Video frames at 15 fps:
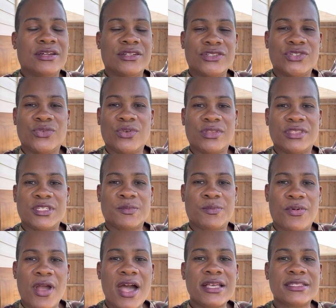during this
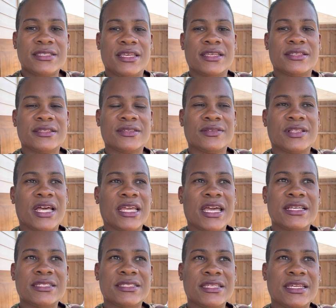process. So like
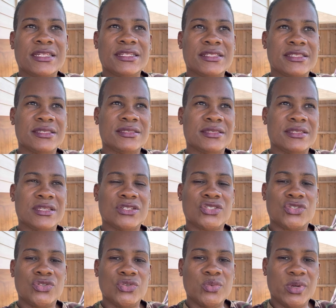I said, it's
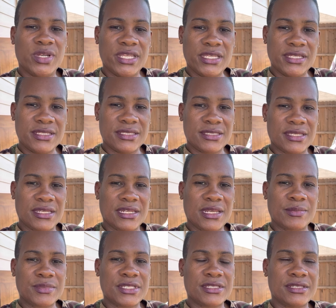2 weeks and
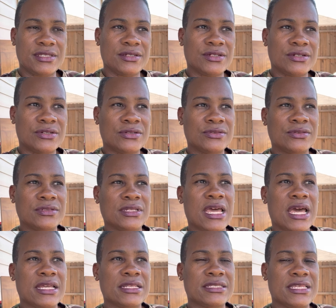I'm still
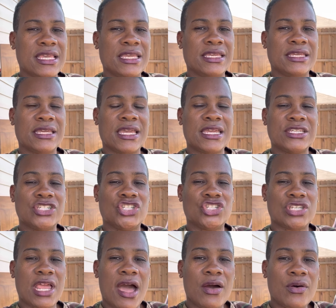not taking a
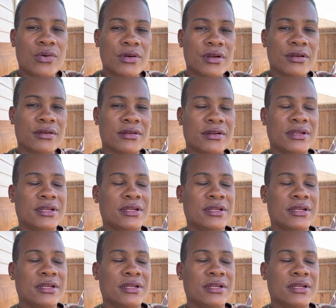shower.